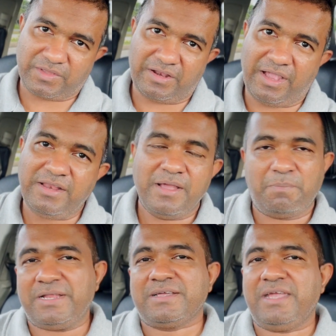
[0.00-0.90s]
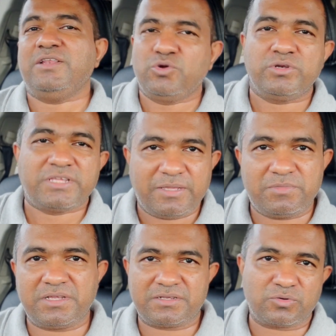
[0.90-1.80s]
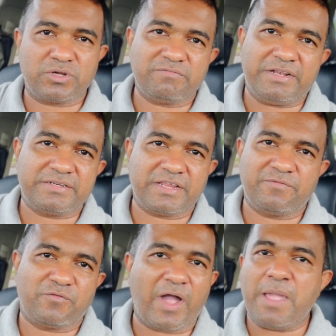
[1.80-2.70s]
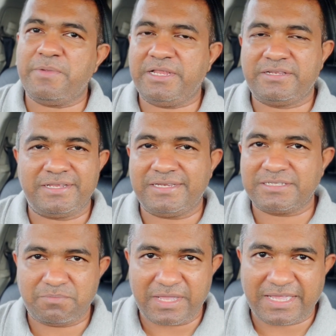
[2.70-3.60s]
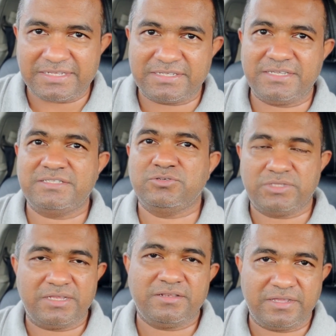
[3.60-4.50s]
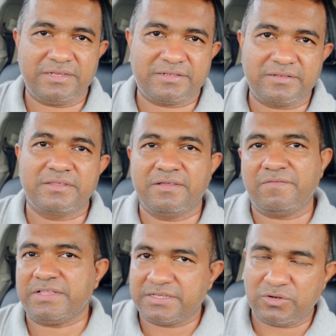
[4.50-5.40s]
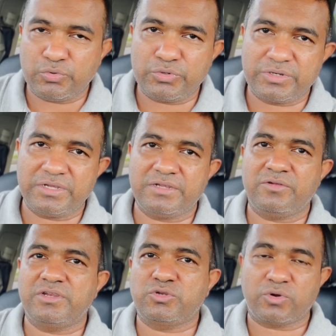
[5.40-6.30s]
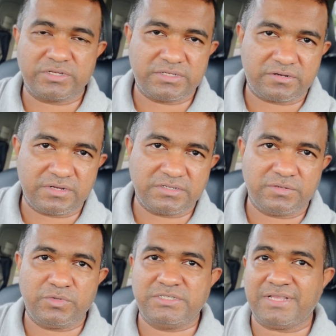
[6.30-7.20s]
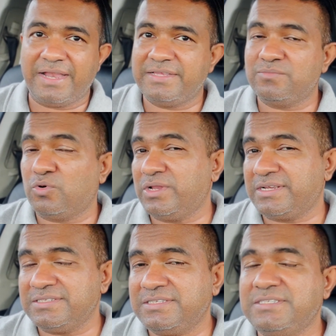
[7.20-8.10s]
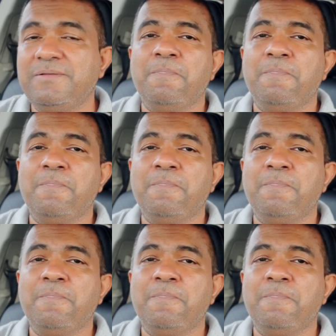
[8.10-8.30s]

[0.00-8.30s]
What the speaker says: Right, but again, don't keep the token validity time for 5 minutes. It doesn't make any sense. You then it give other load token generation, which is adding more latencies.